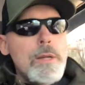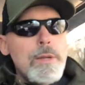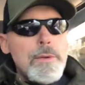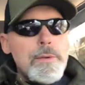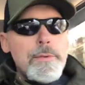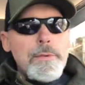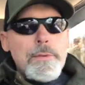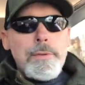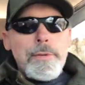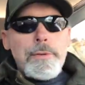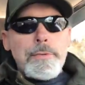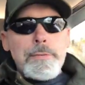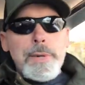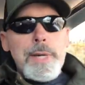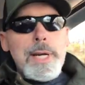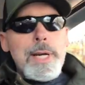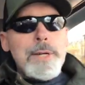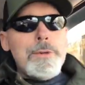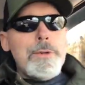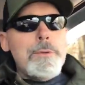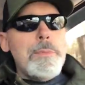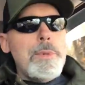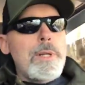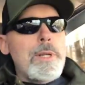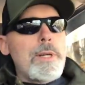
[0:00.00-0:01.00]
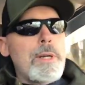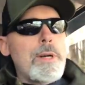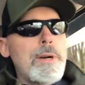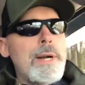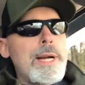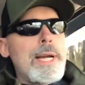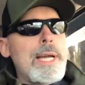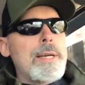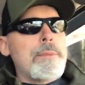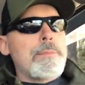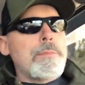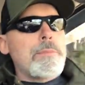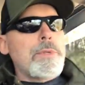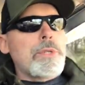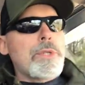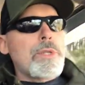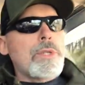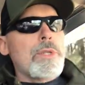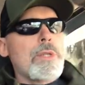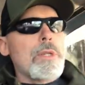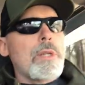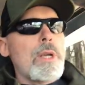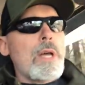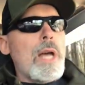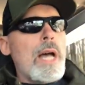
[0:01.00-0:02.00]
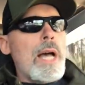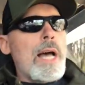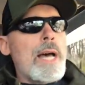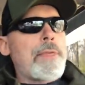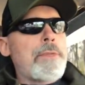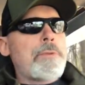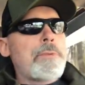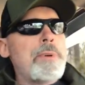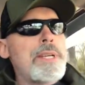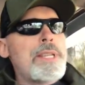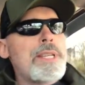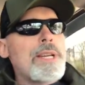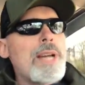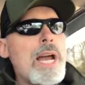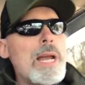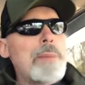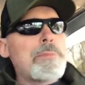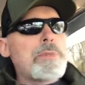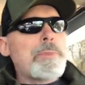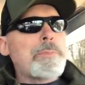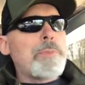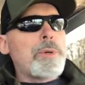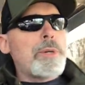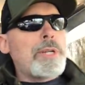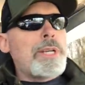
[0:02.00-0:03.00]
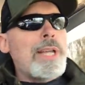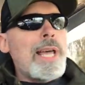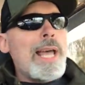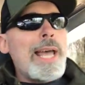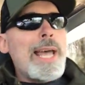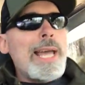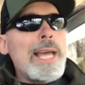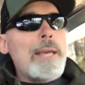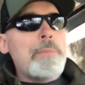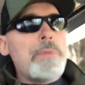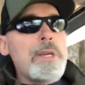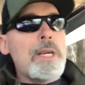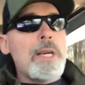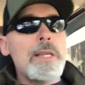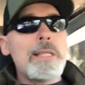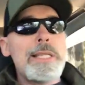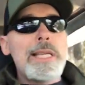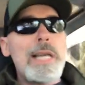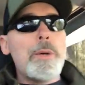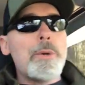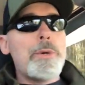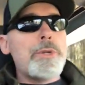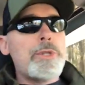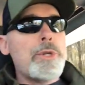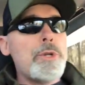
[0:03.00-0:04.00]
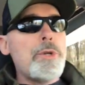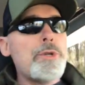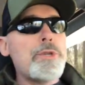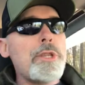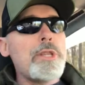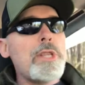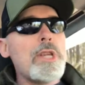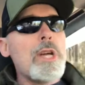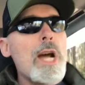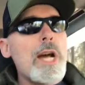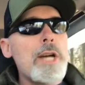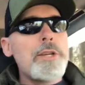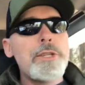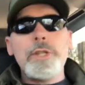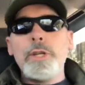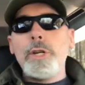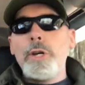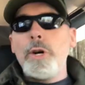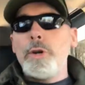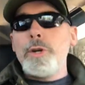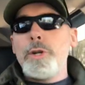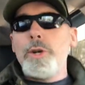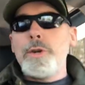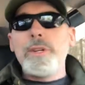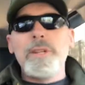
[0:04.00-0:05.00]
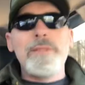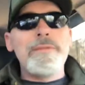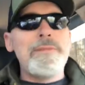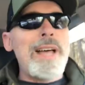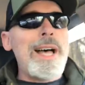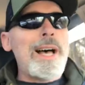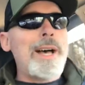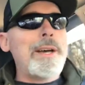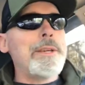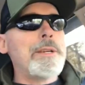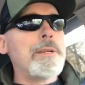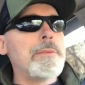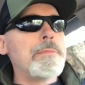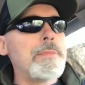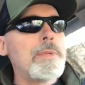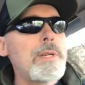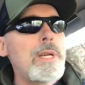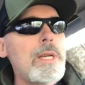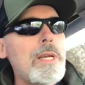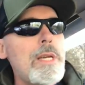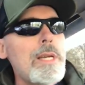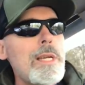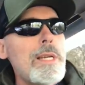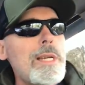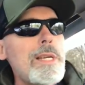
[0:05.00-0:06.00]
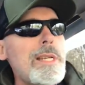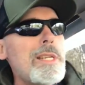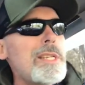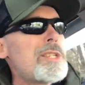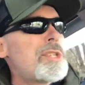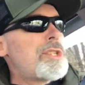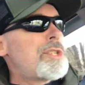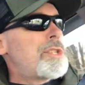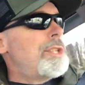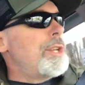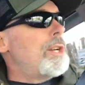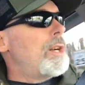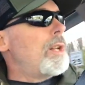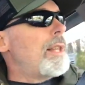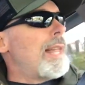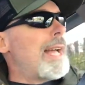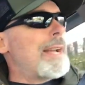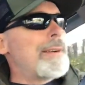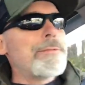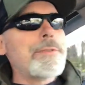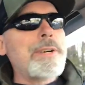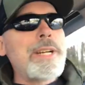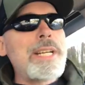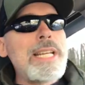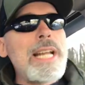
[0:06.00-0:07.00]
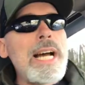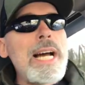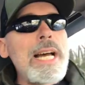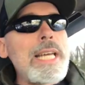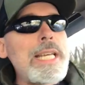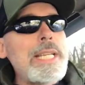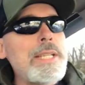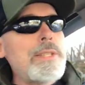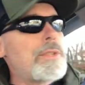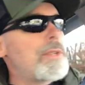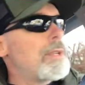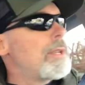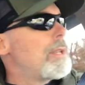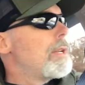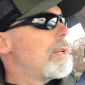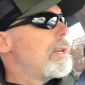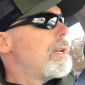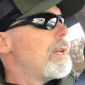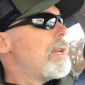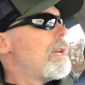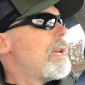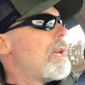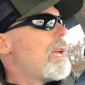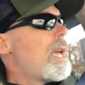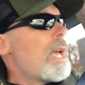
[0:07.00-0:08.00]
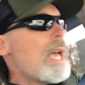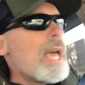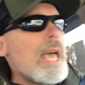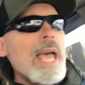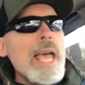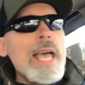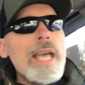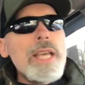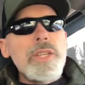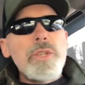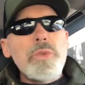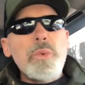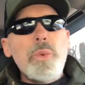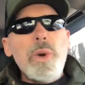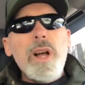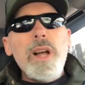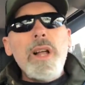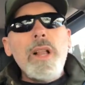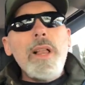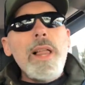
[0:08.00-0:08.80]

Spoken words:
300 milligrams 3 times per day, because I was using the oxycodone and Valium still every night, as well